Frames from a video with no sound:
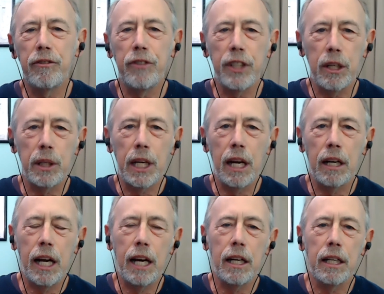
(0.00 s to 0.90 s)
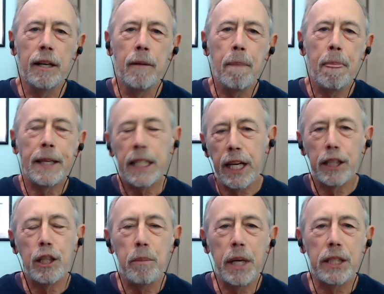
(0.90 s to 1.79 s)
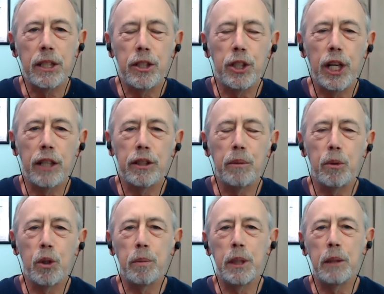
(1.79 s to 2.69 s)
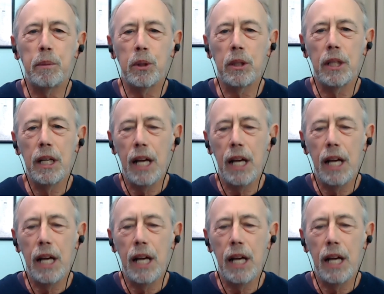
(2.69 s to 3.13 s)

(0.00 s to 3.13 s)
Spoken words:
figuring out how to get the message out to more people,